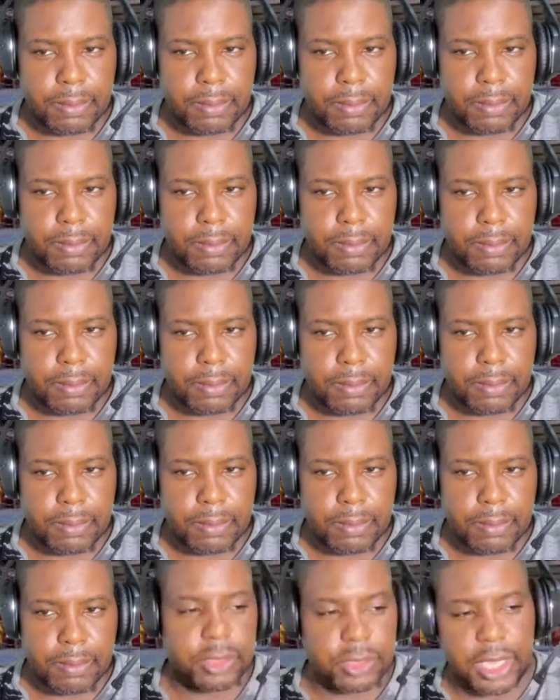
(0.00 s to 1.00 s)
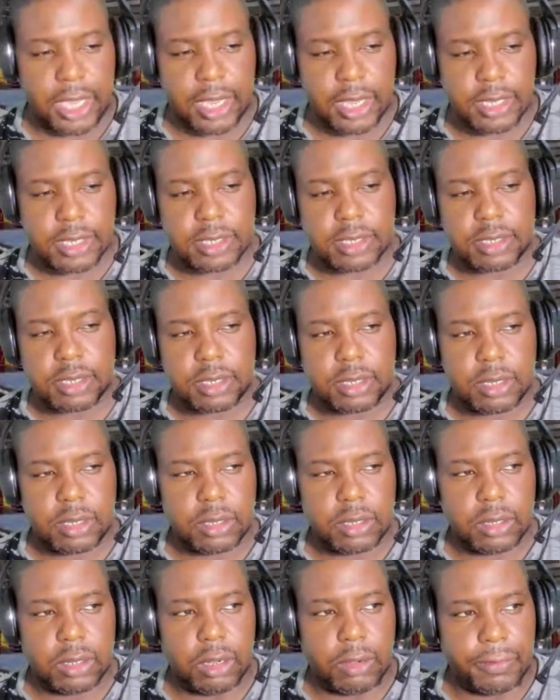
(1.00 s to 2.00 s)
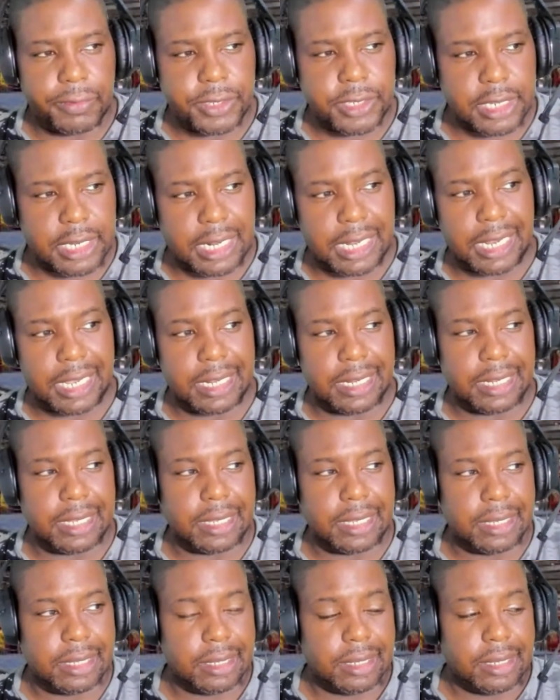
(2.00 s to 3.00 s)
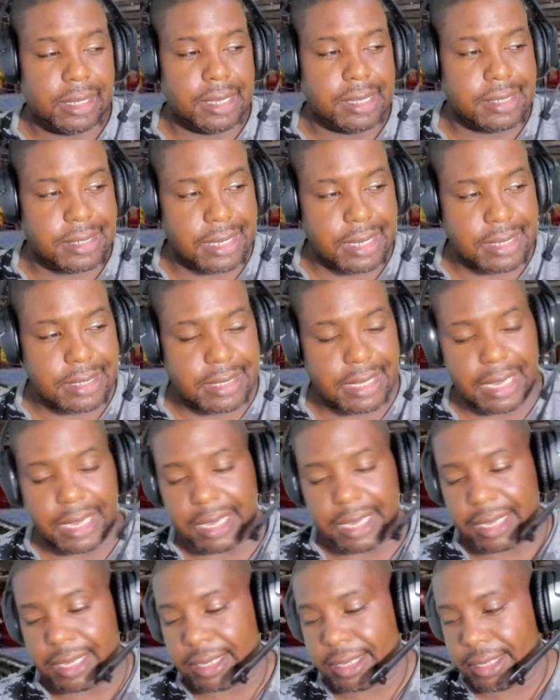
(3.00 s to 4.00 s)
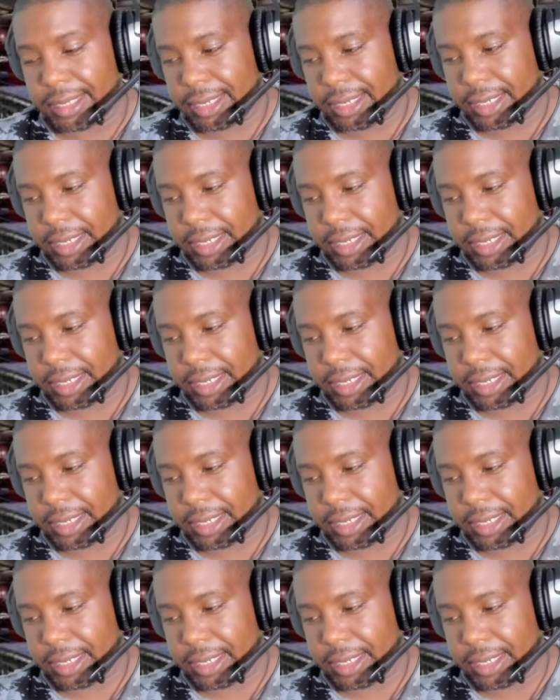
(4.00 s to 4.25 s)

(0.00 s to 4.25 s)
Because when he thinks, obviously, clearly, he says that he